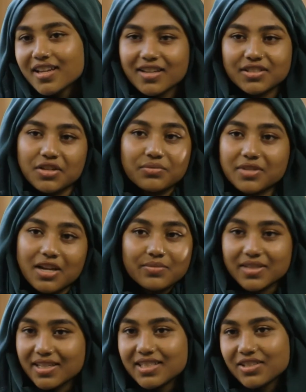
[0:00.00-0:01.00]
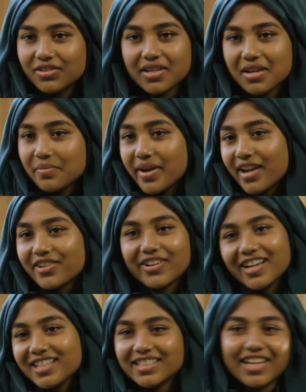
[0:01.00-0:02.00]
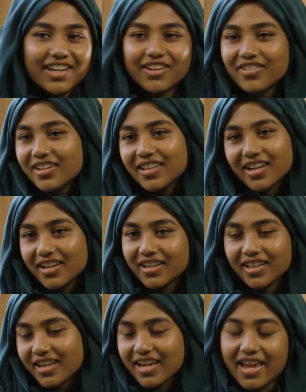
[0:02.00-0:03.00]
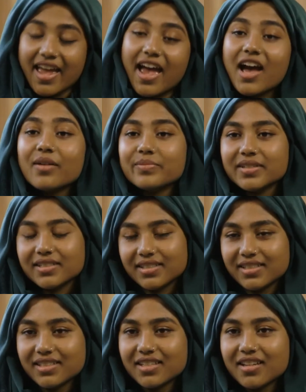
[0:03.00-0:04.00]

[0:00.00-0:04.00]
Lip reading: Sometimes I still get bad grades here and there, like it happens.